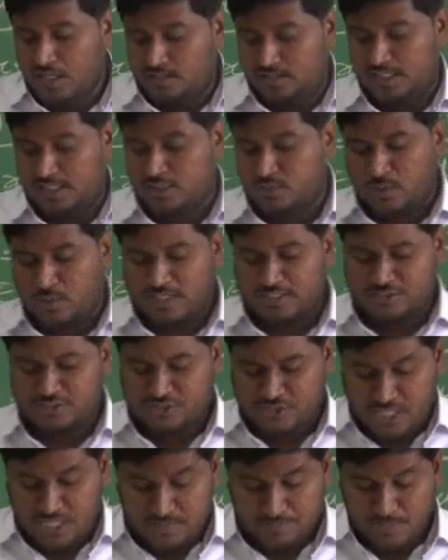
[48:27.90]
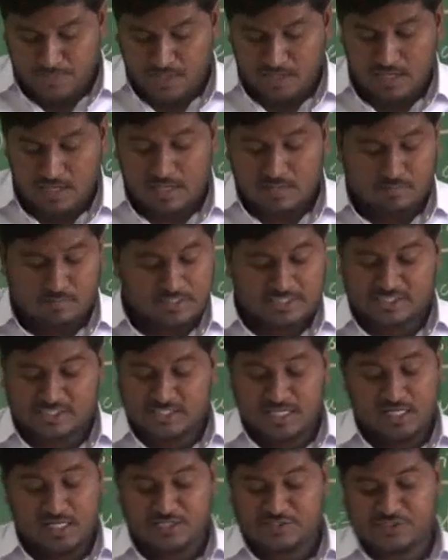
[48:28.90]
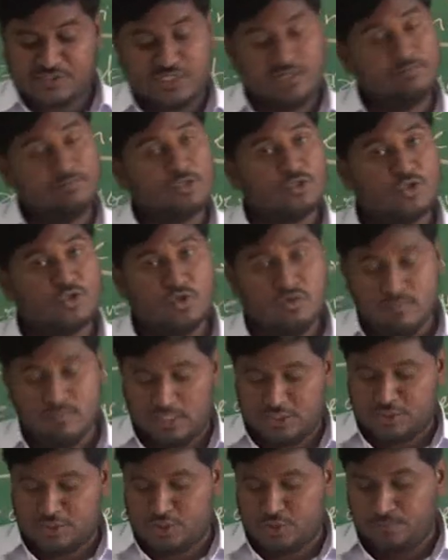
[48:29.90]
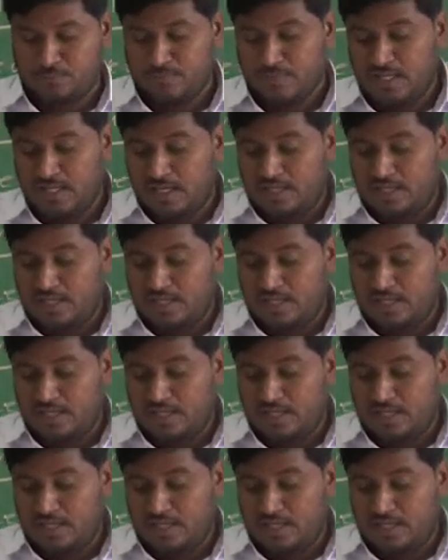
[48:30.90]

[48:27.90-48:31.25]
This was cheaper, but still it seemed too much.